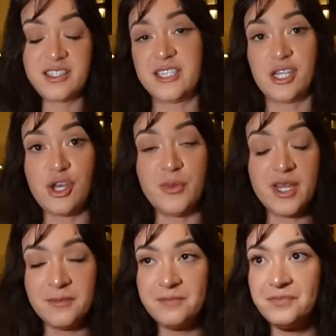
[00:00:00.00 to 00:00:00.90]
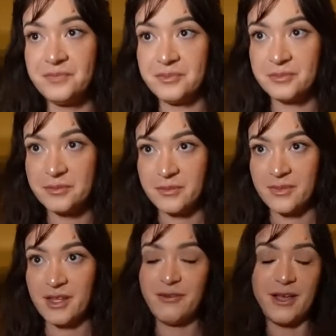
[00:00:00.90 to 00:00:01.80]
Still humid. Where are the freckles
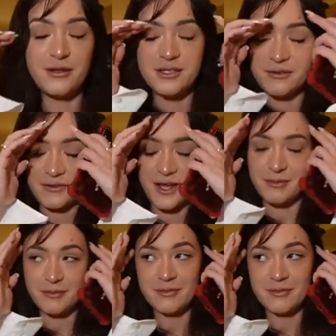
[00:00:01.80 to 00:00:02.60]
from? Freckles are from